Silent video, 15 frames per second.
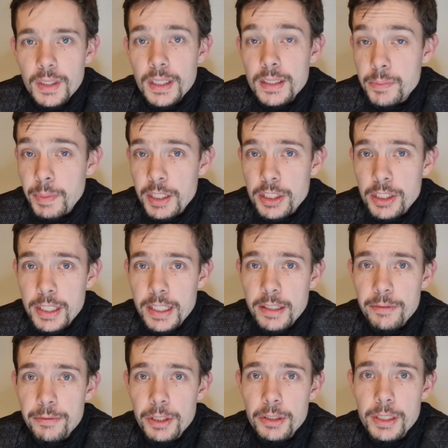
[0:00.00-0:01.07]
especially
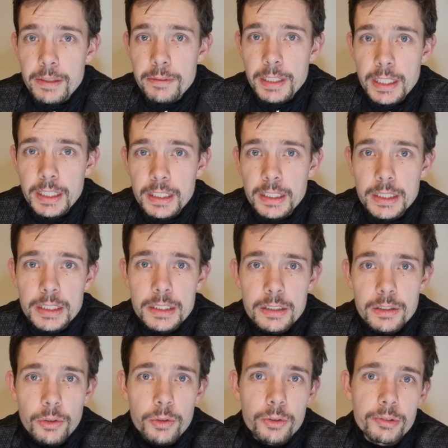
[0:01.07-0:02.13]
if you live in England
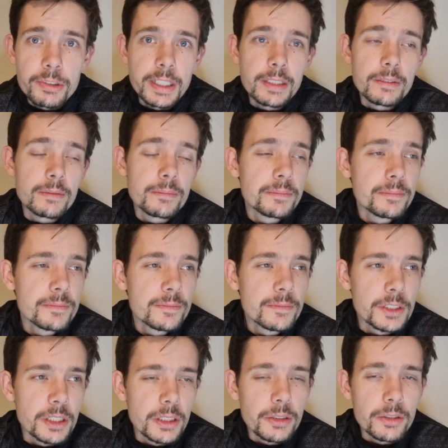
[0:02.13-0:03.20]
or in,
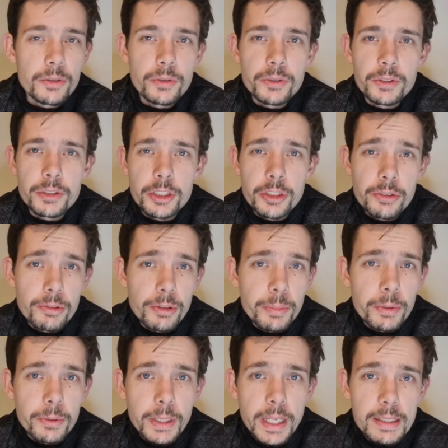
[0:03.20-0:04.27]
you know, Northern Europe
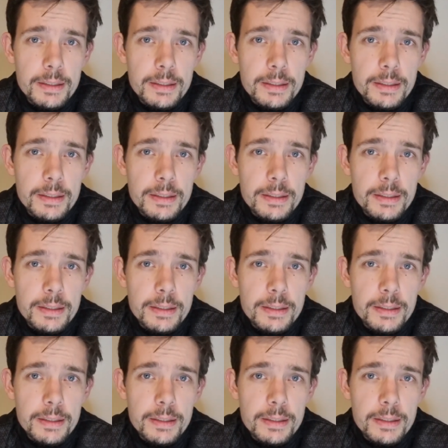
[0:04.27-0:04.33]
or